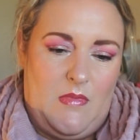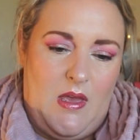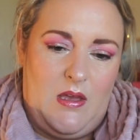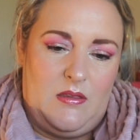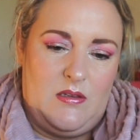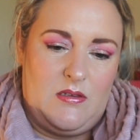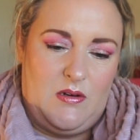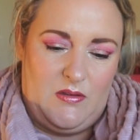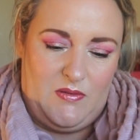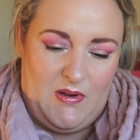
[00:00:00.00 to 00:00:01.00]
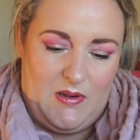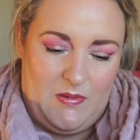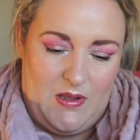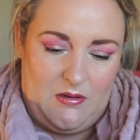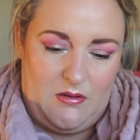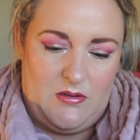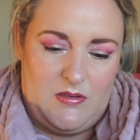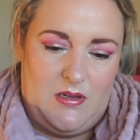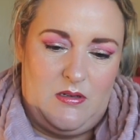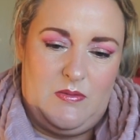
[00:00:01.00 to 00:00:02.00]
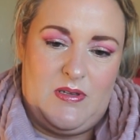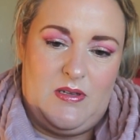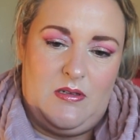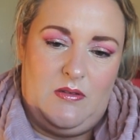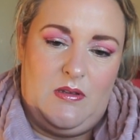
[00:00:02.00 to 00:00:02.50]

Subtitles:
I had this turned the right way, and of course I had it upside down.